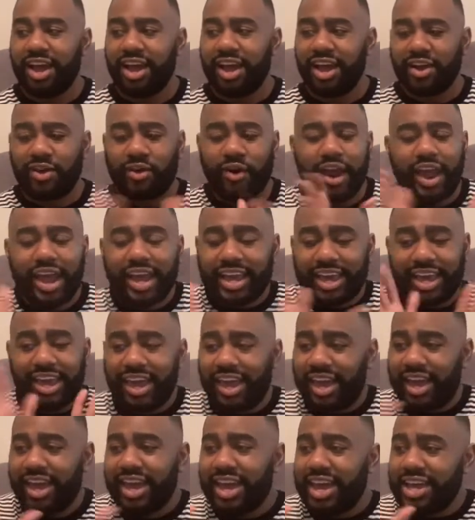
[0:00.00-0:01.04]

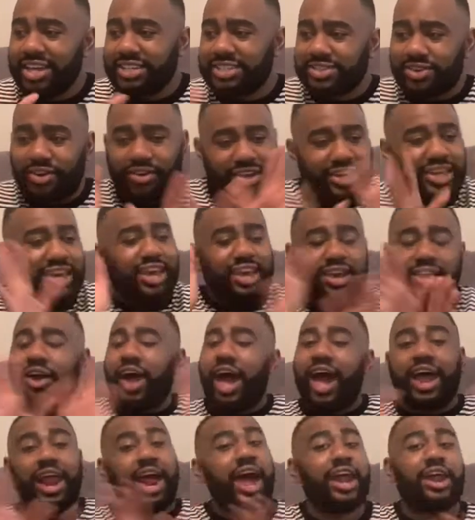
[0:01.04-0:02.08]
grandkids or kids.
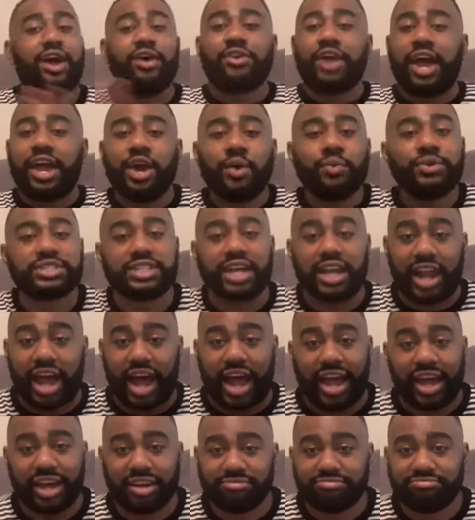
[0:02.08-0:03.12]
I don't know. It was a
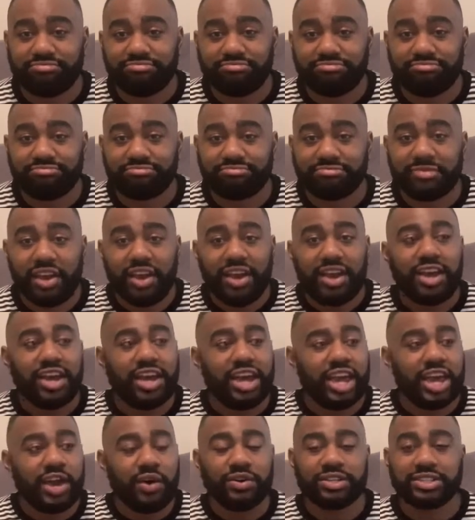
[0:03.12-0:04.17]
lot.
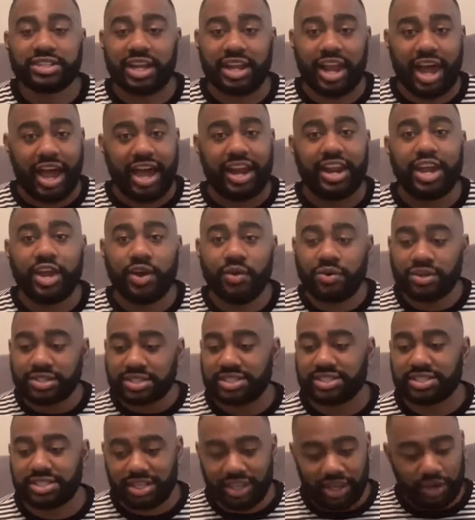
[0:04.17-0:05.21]
It was a lot. It
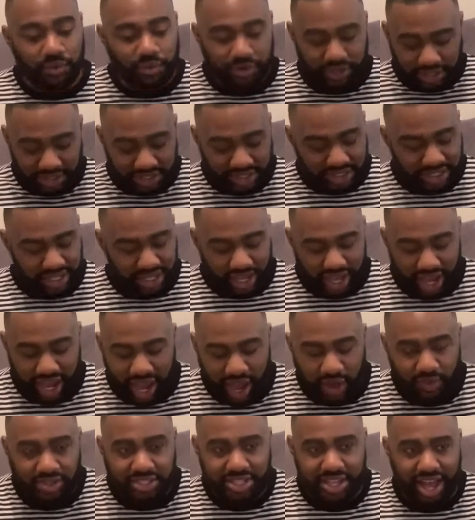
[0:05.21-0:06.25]
was, I
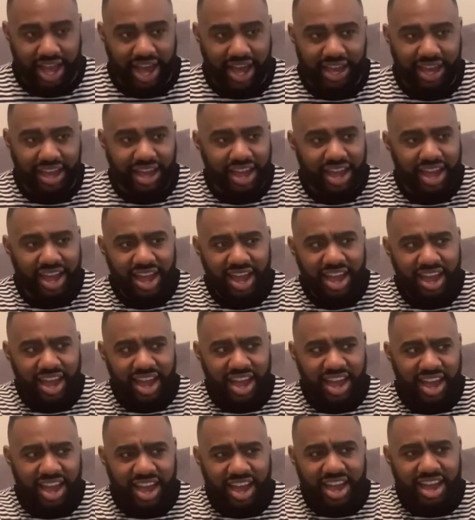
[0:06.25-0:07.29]
was like,
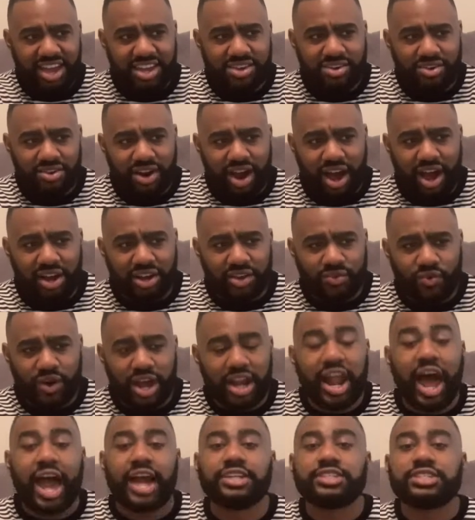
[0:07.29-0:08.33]
you the only one.
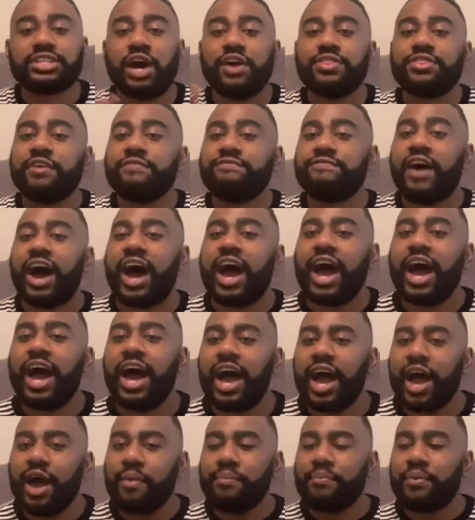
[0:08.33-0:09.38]
Like, so the
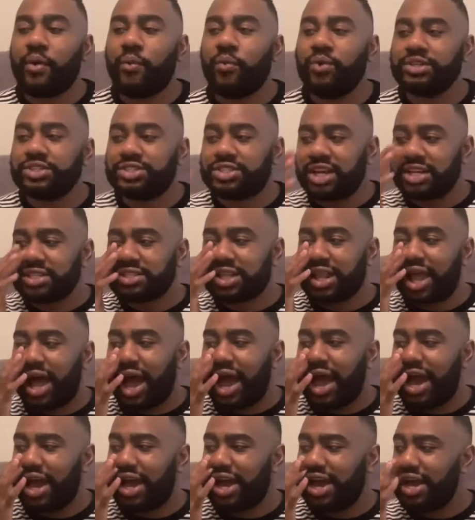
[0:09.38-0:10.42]
vibe was just
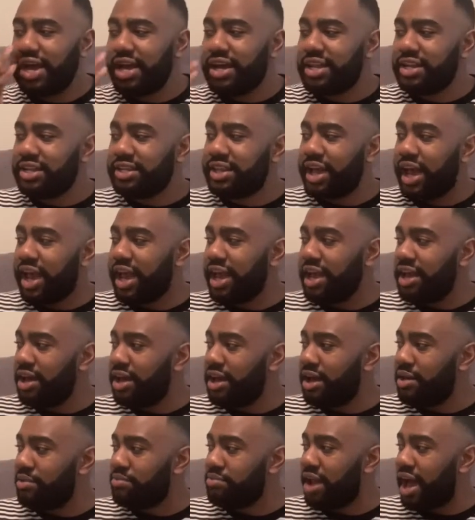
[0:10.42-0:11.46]
like,
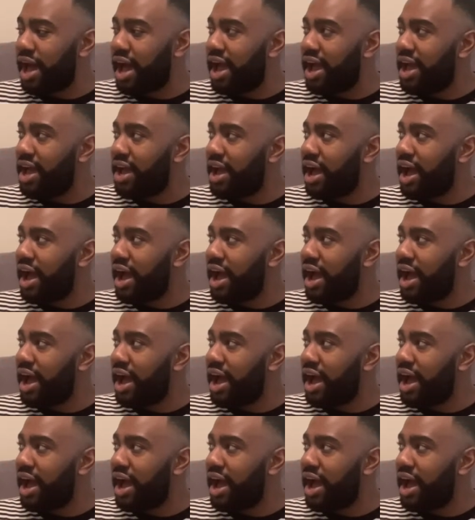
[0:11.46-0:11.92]
damn, like,